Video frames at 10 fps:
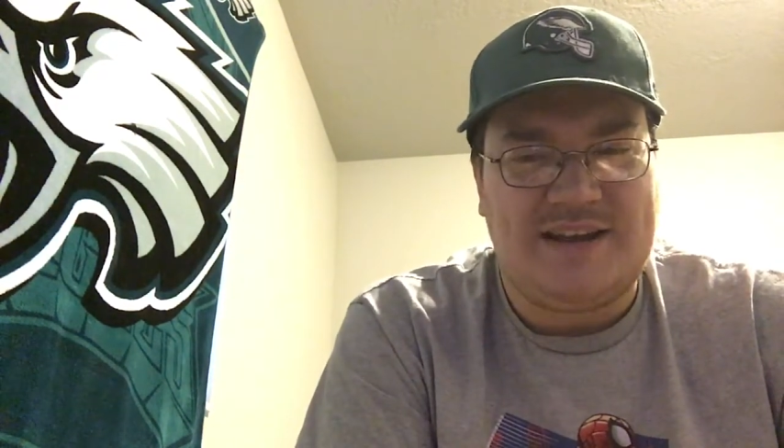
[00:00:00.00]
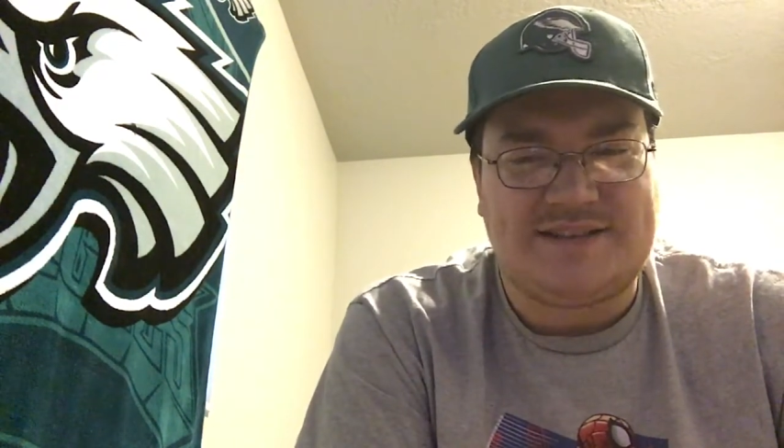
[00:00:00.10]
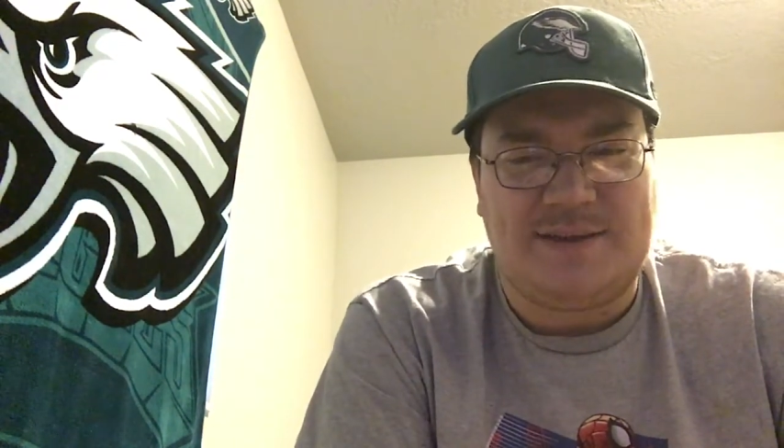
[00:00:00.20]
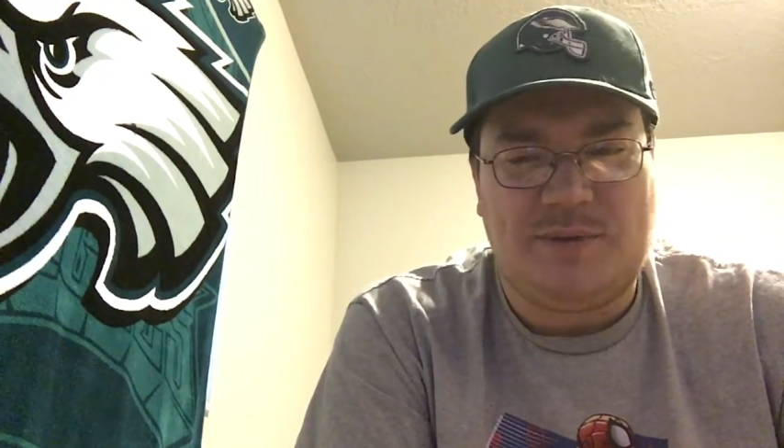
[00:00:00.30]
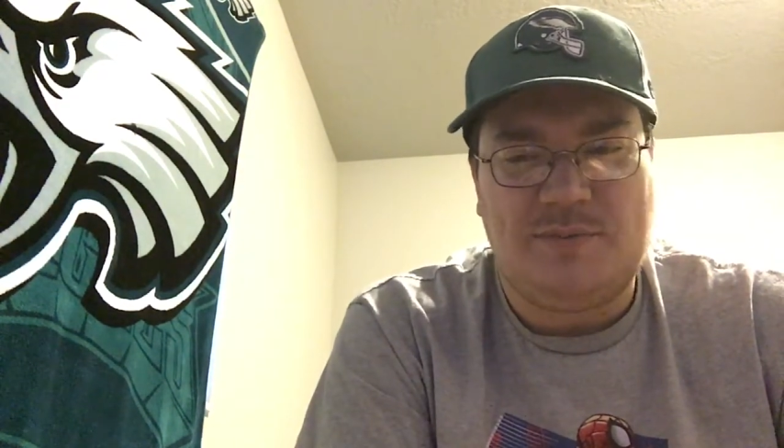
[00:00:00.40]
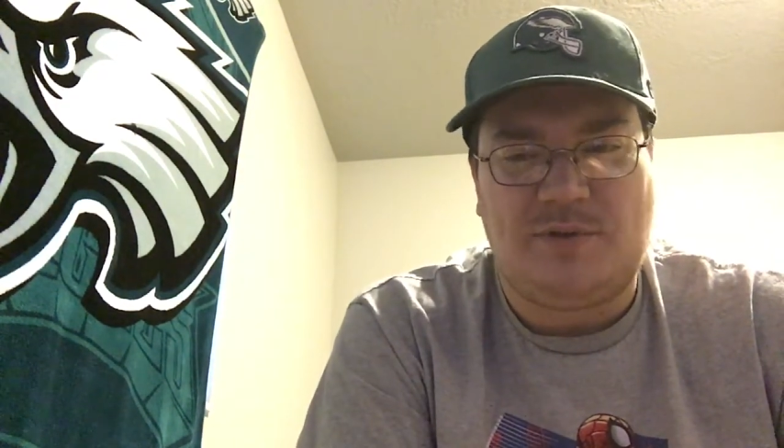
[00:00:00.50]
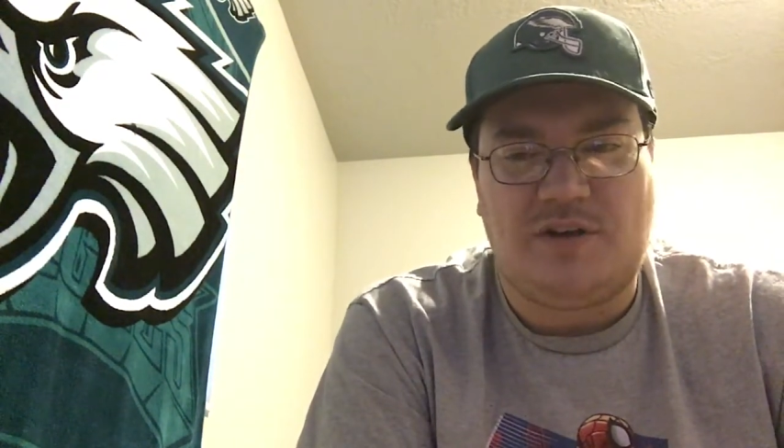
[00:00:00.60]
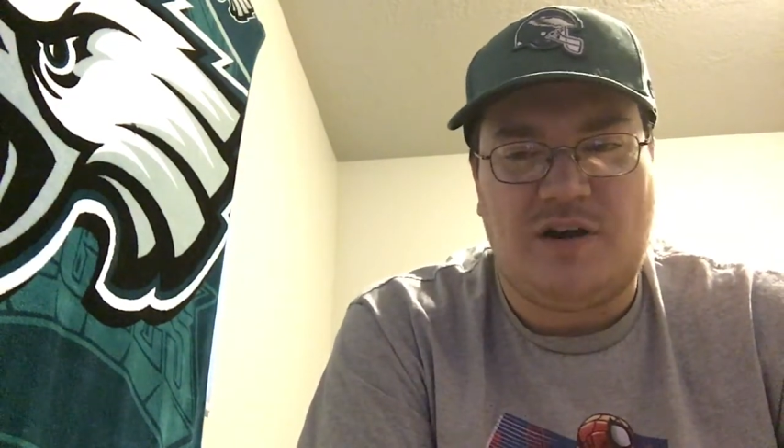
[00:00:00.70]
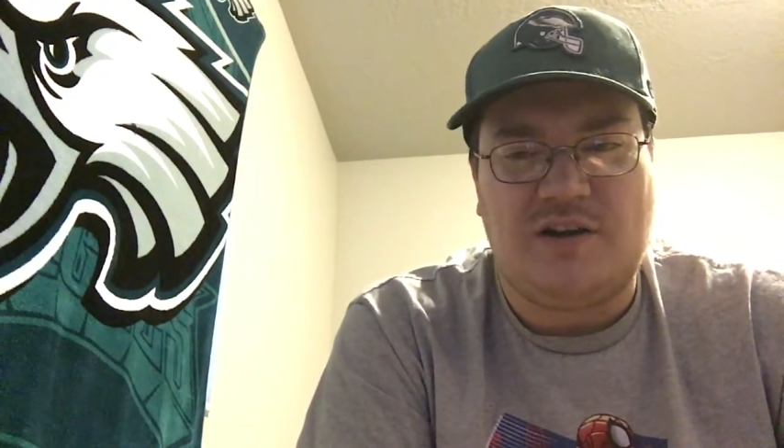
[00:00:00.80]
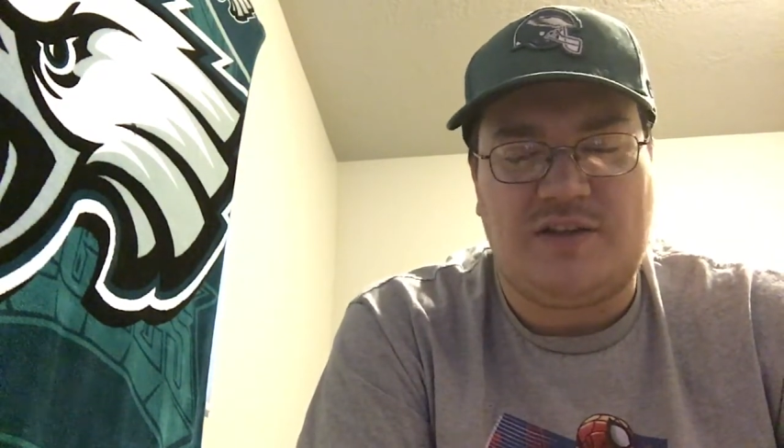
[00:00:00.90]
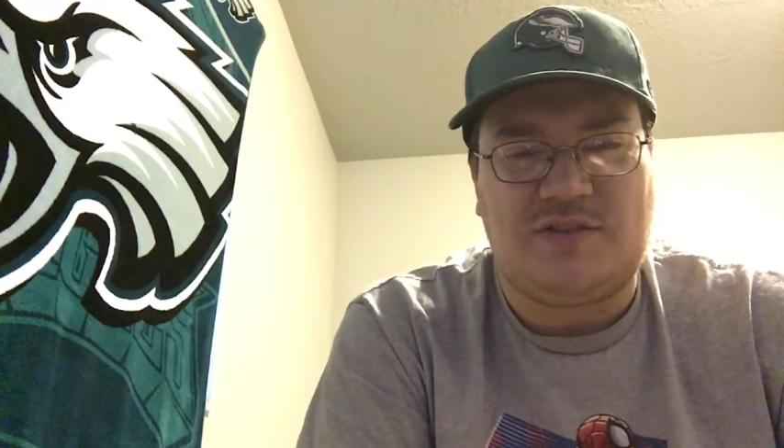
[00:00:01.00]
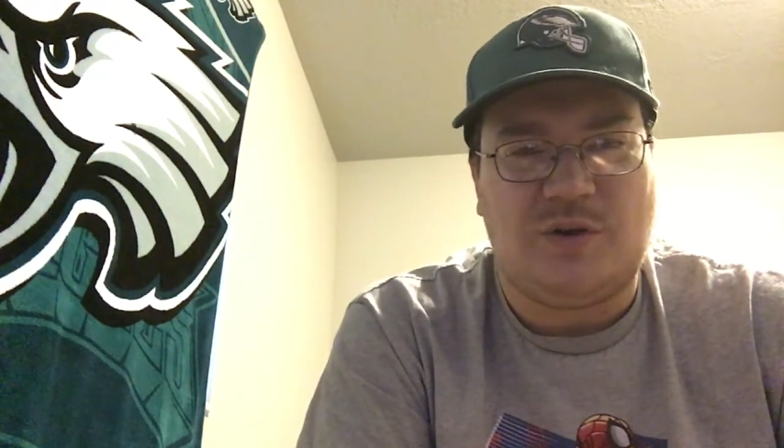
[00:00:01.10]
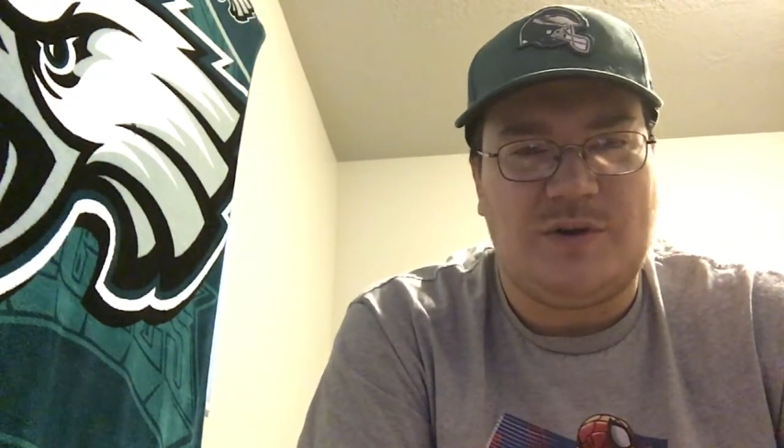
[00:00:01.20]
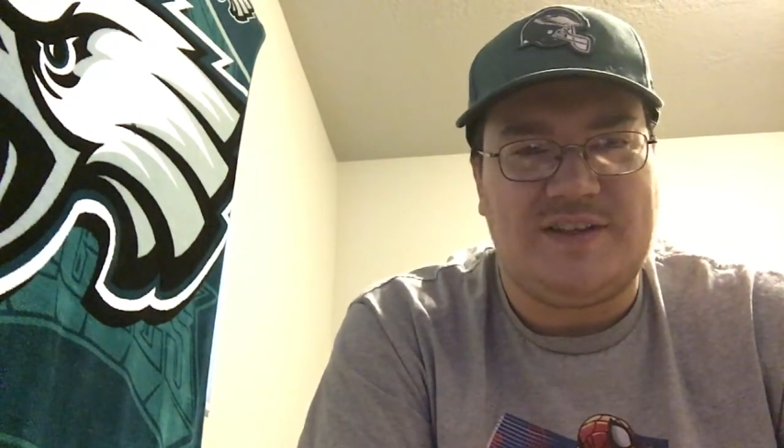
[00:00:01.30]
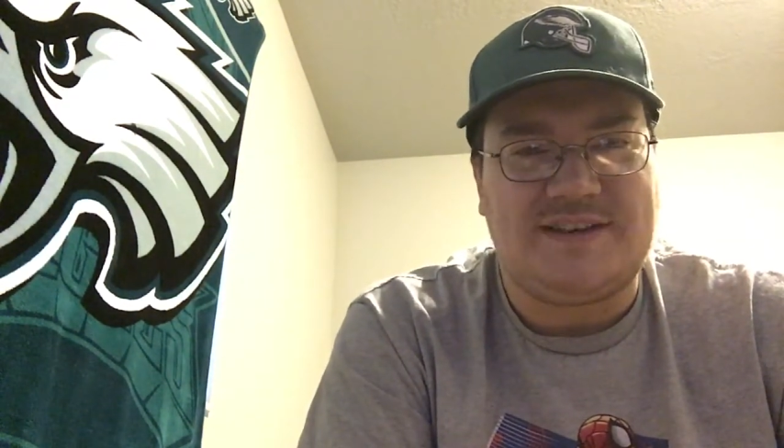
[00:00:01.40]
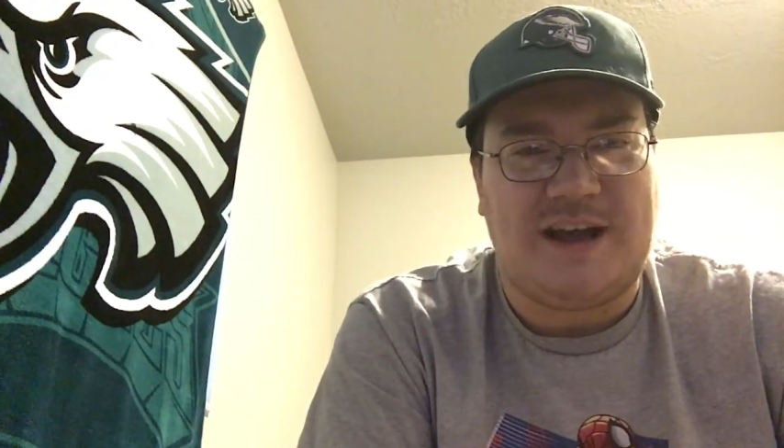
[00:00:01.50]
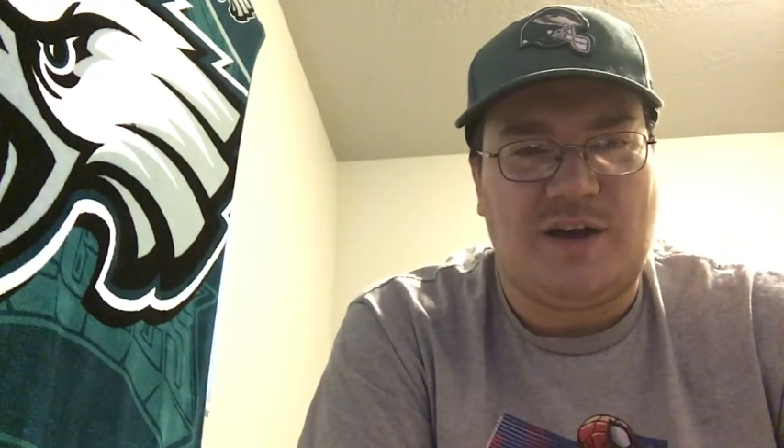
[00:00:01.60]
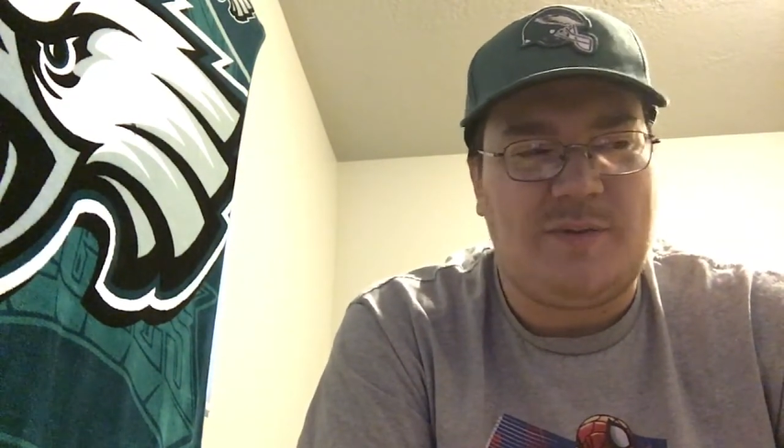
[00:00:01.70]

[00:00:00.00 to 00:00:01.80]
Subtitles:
It's like people are already throwing in the towel.